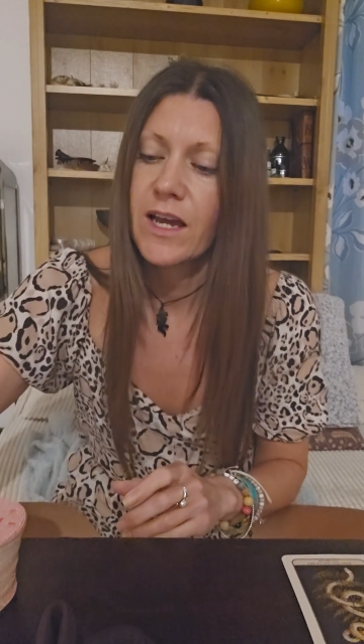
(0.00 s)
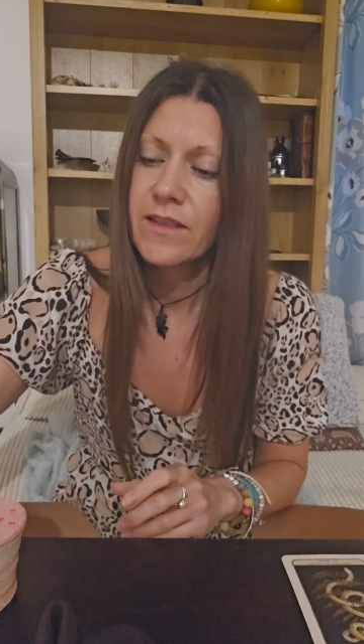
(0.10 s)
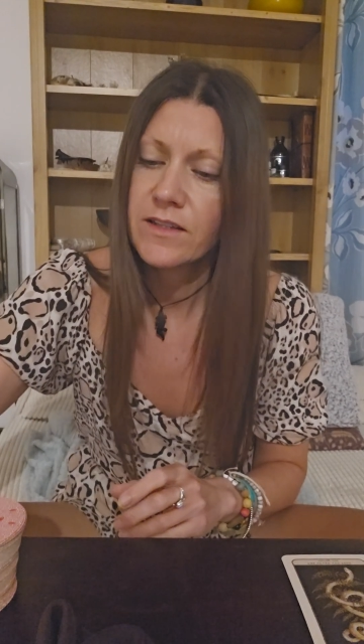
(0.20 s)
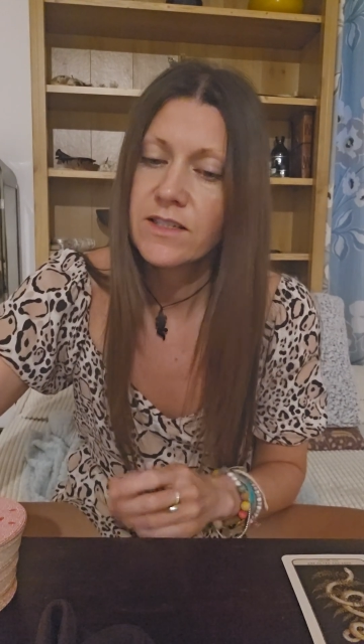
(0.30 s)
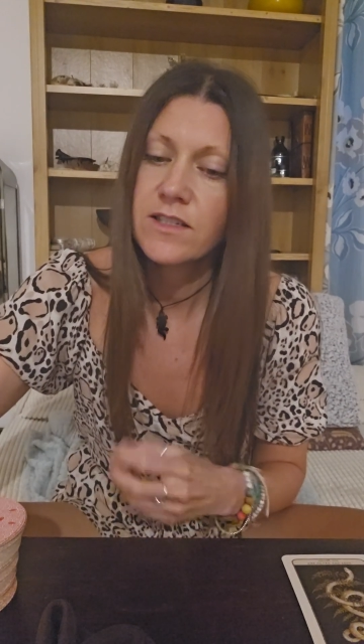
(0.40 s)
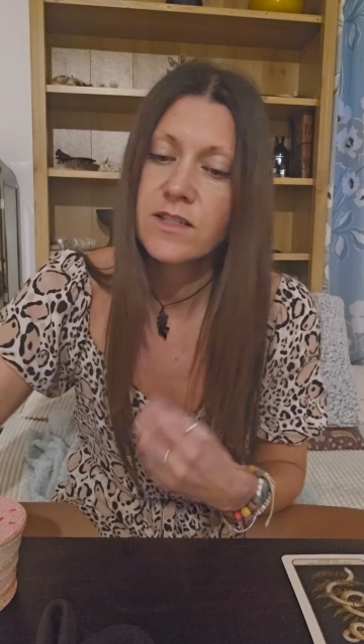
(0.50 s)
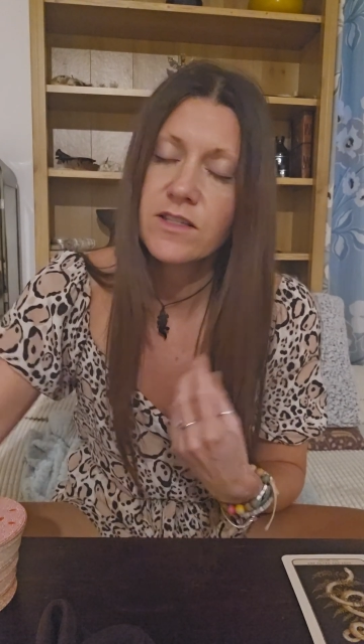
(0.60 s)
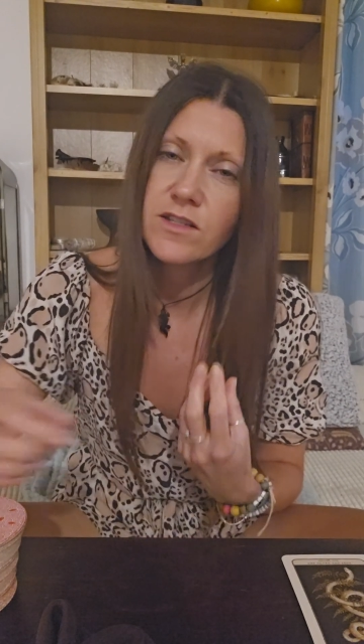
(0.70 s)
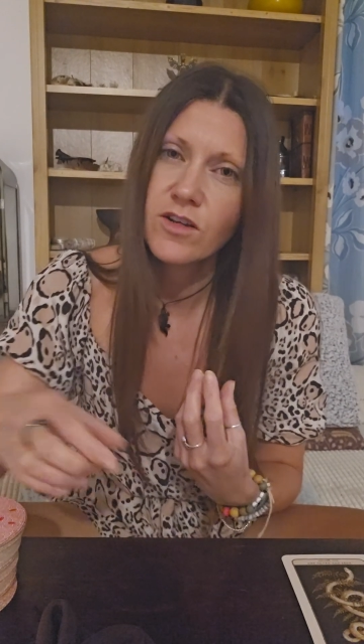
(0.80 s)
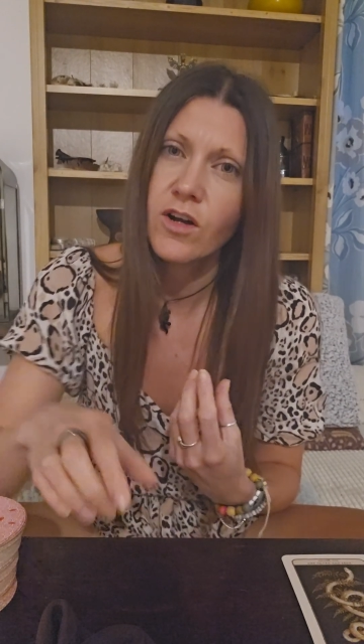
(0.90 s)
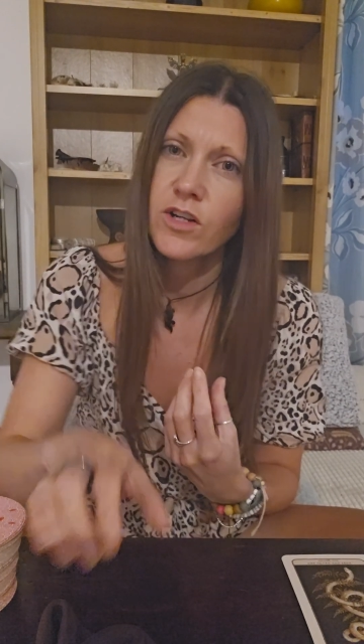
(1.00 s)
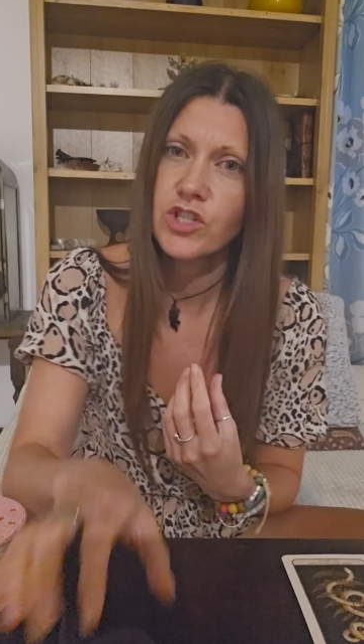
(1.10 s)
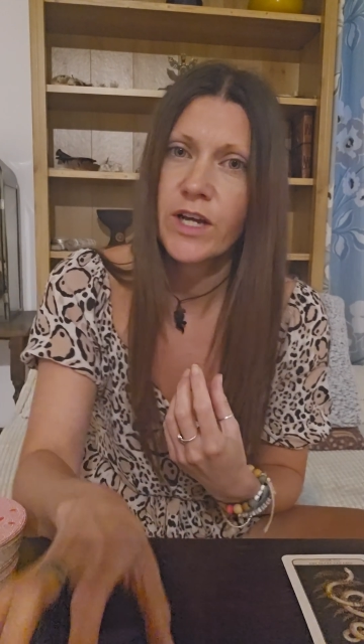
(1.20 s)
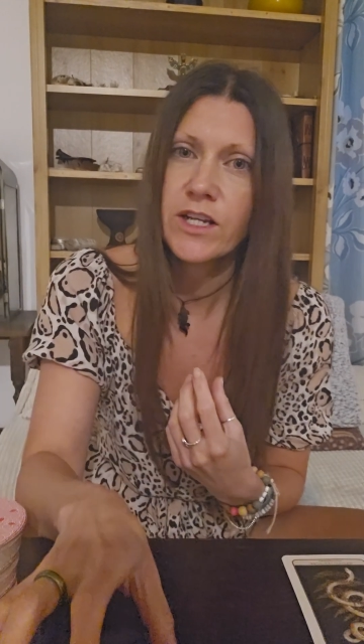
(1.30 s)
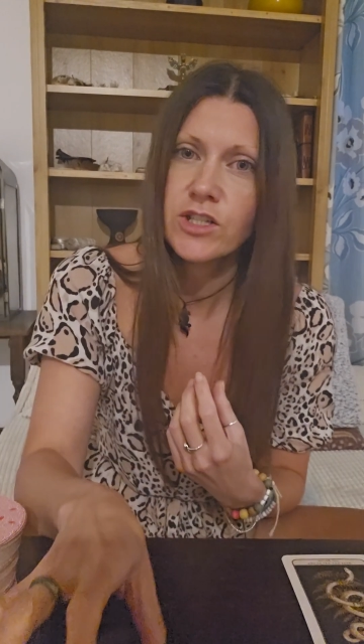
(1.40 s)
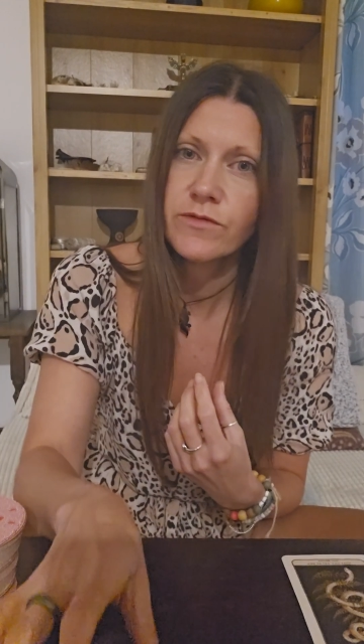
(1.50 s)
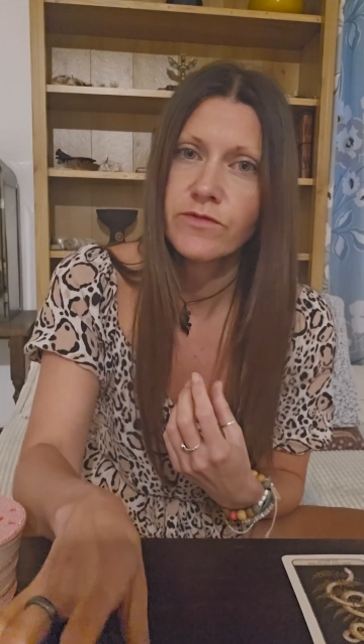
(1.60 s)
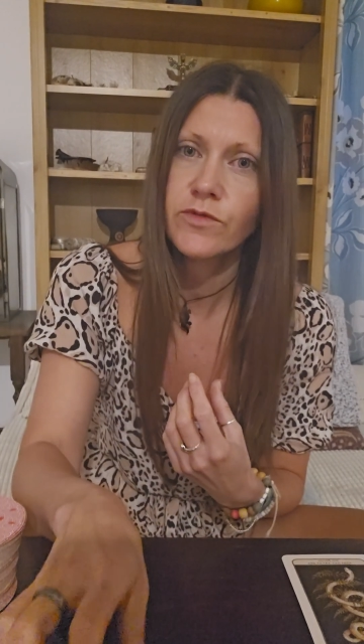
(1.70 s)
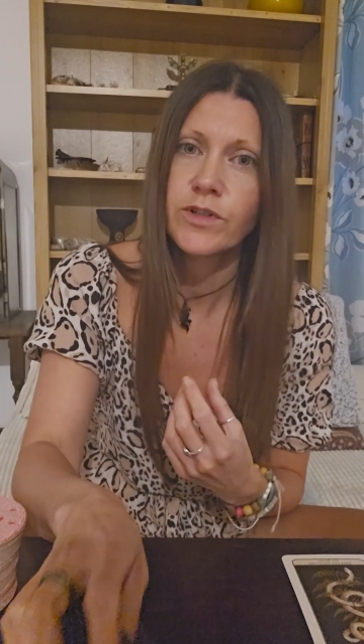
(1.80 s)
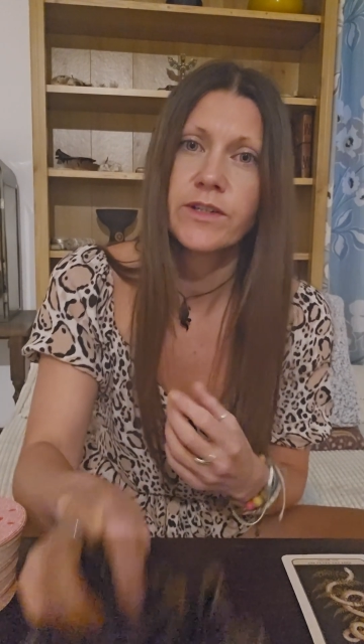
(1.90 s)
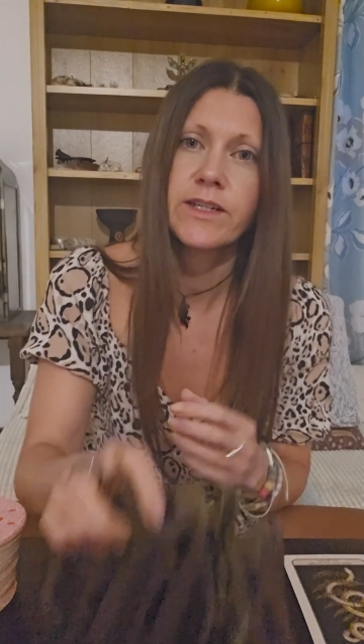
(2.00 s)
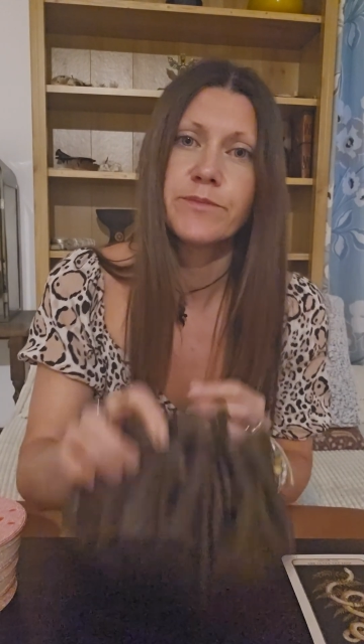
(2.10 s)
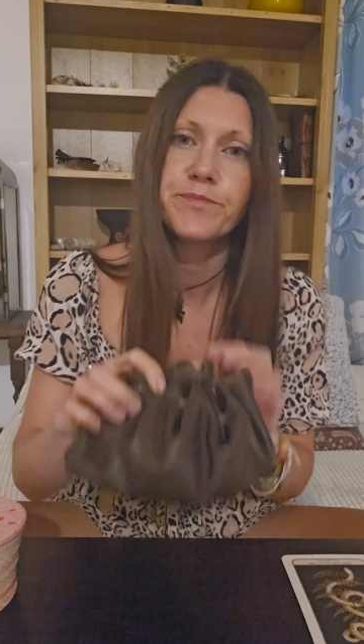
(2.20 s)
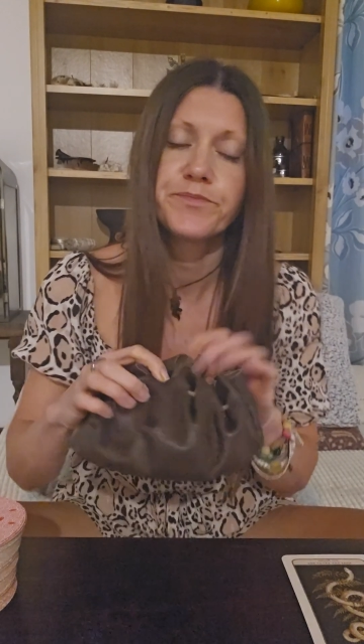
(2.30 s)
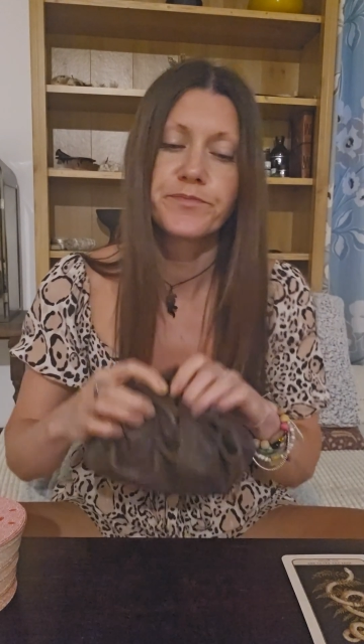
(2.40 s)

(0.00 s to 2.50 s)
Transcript: And this is kind of changing for you now.